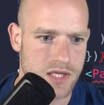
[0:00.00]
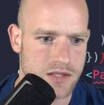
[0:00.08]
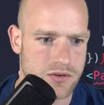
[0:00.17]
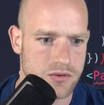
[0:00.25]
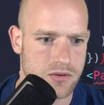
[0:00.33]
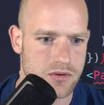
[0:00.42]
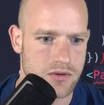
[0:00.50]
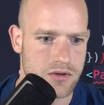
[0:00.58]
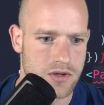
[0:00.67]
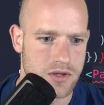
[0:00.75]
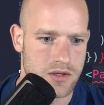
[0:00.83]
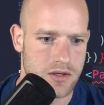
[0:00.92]
So
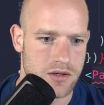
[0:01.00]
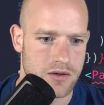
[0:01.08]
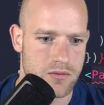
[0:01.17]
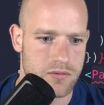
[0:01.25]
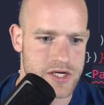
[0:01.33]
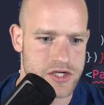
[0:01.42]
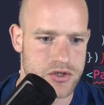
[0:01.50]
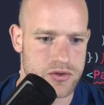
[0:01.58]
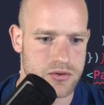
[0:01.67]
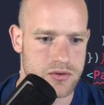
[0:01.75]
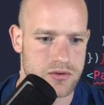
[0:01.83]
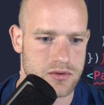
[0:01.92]

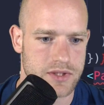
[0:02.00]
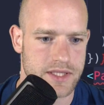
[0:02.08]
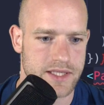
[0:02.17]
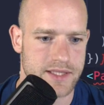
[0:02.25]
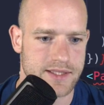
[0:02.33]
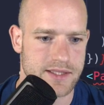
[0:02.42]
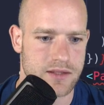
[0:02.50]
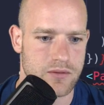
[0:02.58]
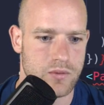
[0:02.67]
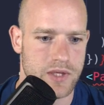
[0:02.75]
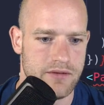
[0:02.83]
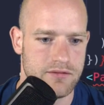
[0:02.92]
ratio is
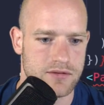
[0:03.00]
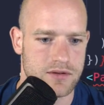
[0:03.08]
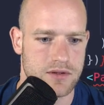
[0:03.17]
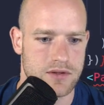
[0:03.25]
width.